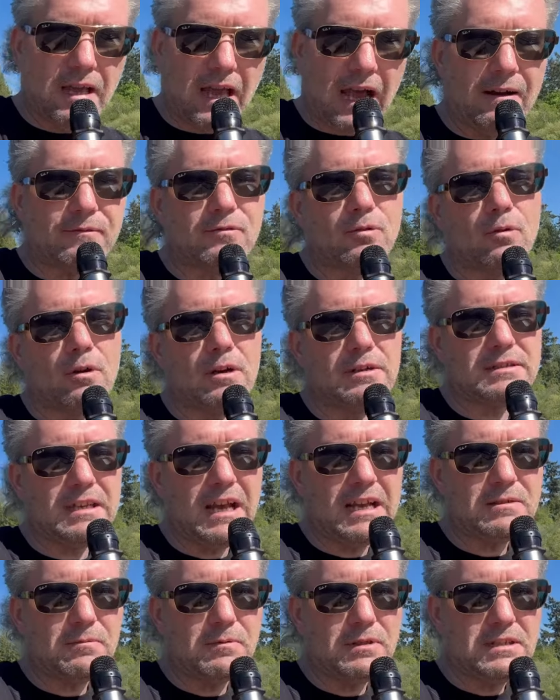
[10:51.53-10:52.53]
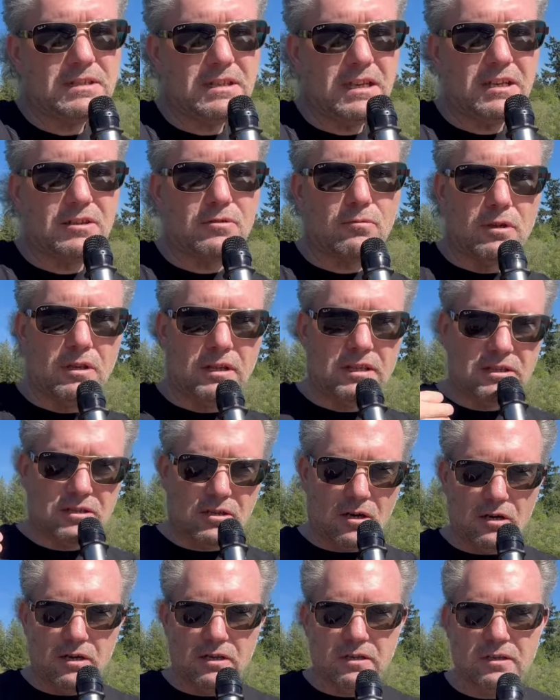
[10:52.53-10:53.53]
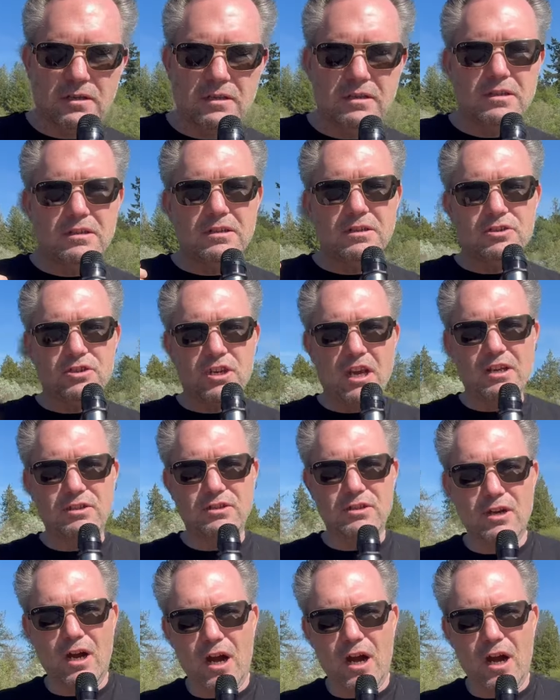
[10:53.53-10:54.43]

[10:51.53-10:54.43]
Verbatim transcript: Afterwards, that's when these things really started changing.